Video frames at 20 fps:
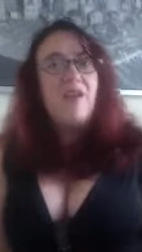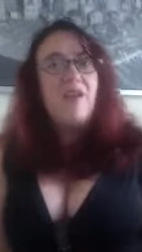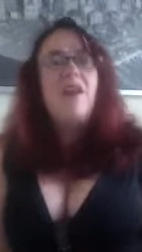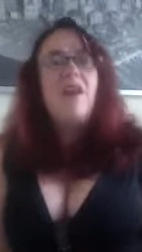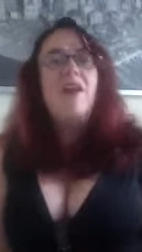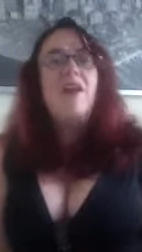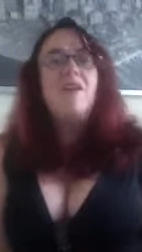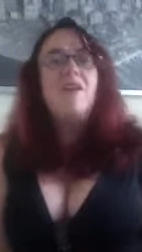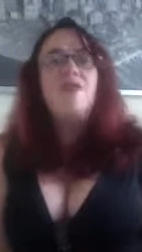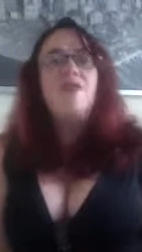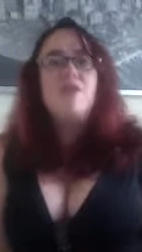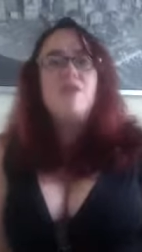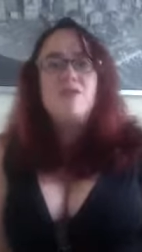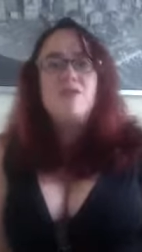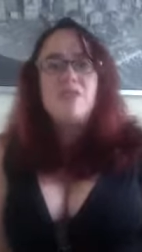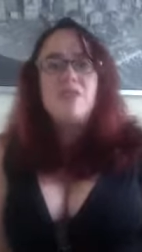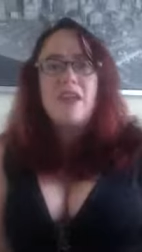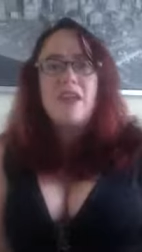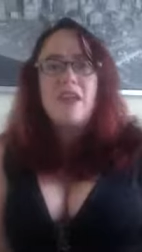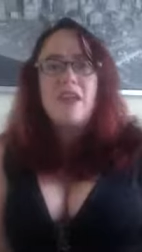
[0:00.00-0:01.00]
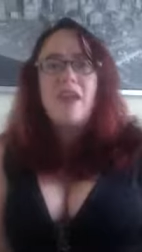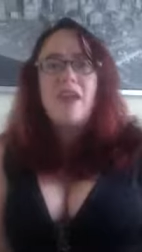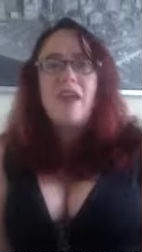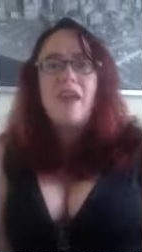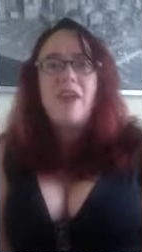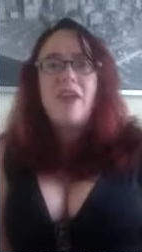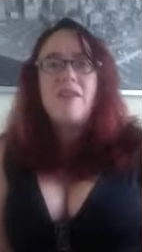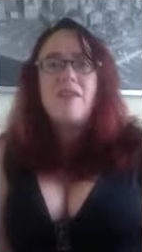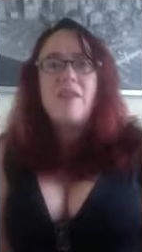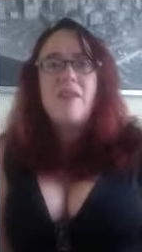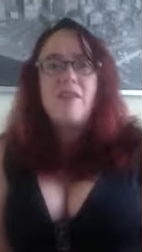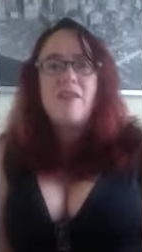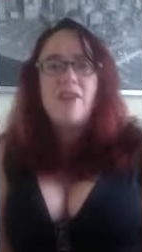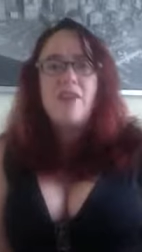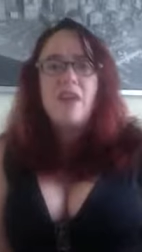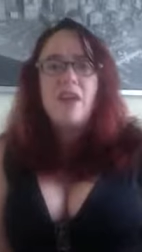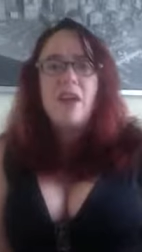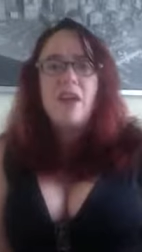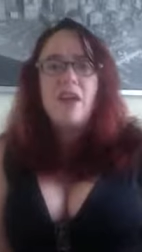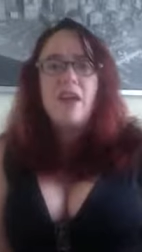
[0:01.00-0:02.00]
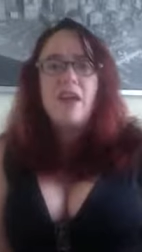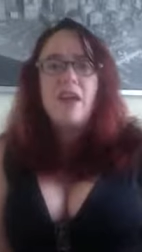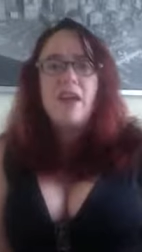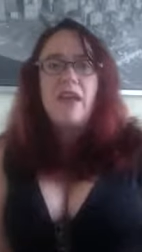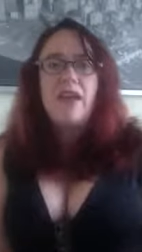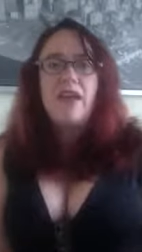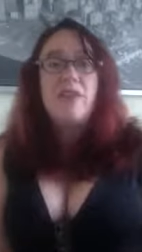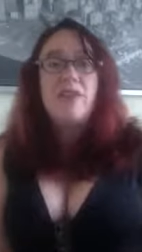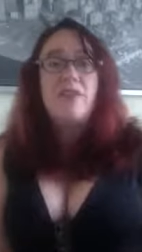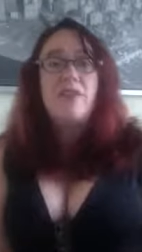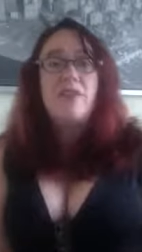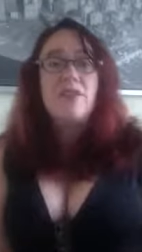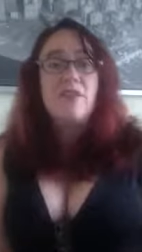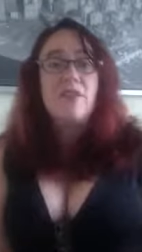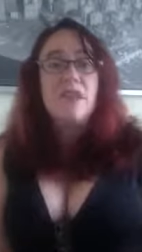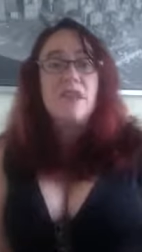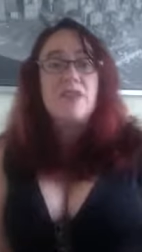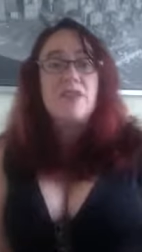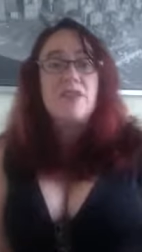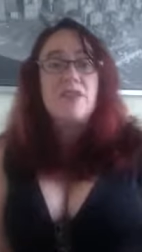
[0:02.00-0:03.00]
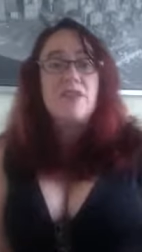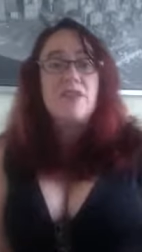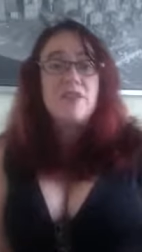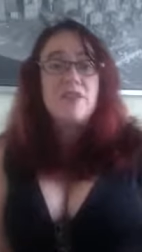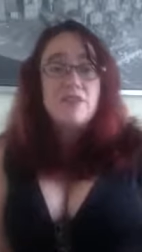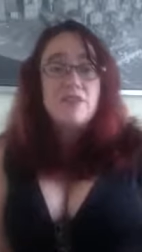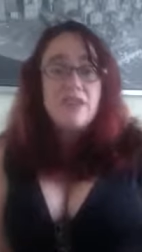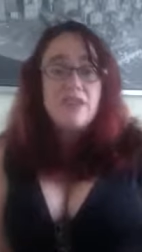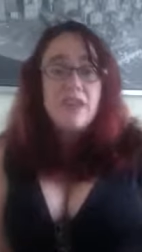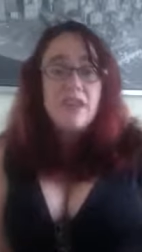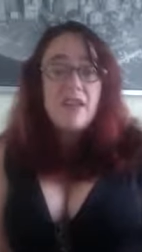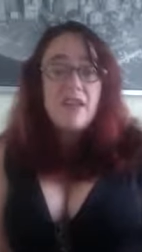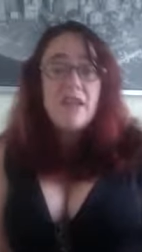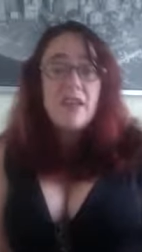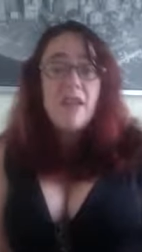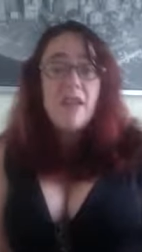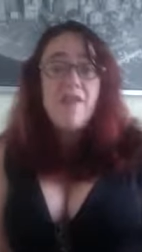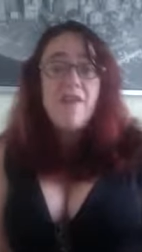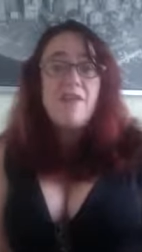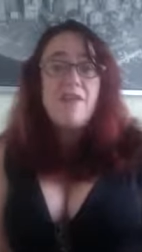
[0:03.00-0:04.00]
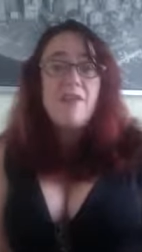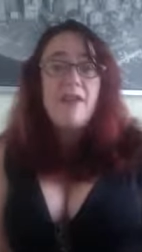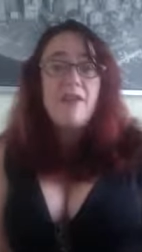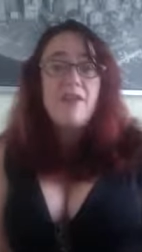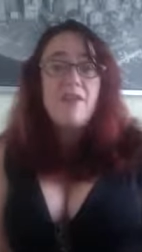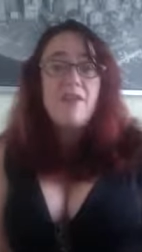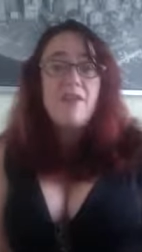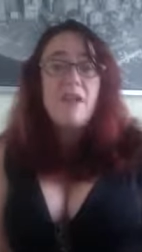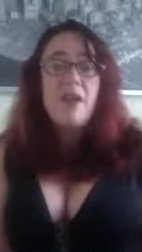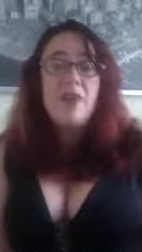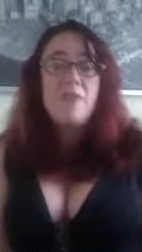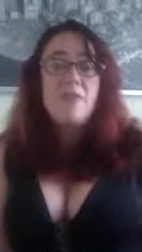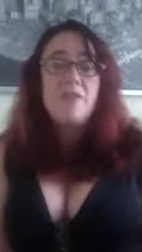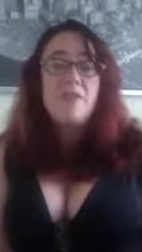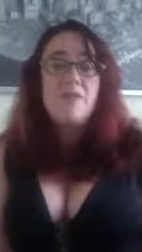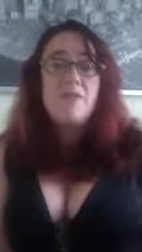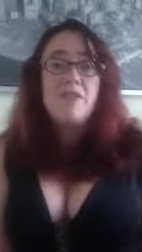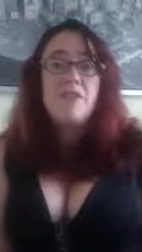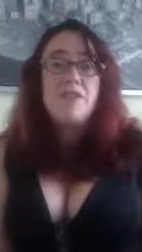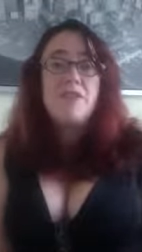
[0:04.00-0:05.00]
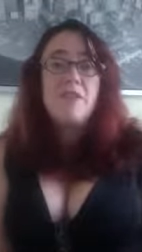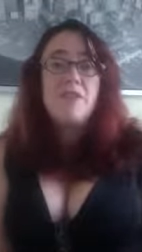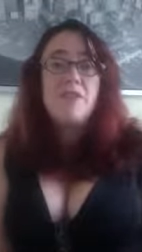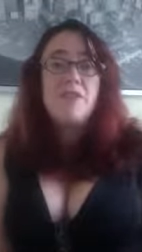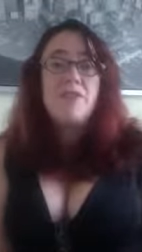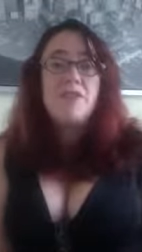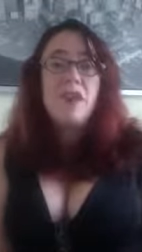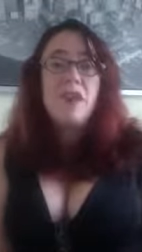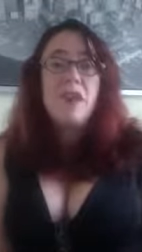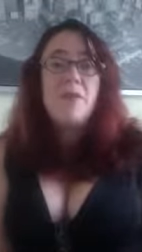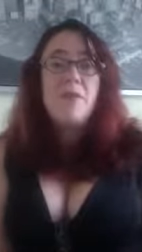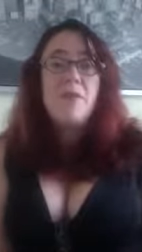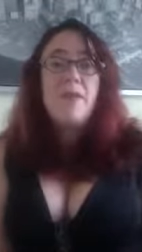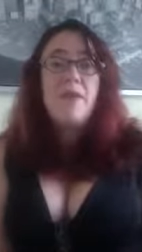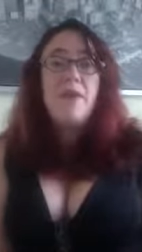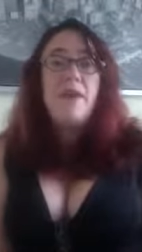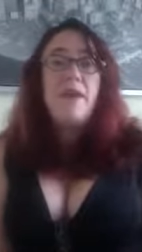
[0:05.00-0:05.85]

on Tuesday at 5 o'clock and next Thursday at 5 o'clock Pacific Standard Time.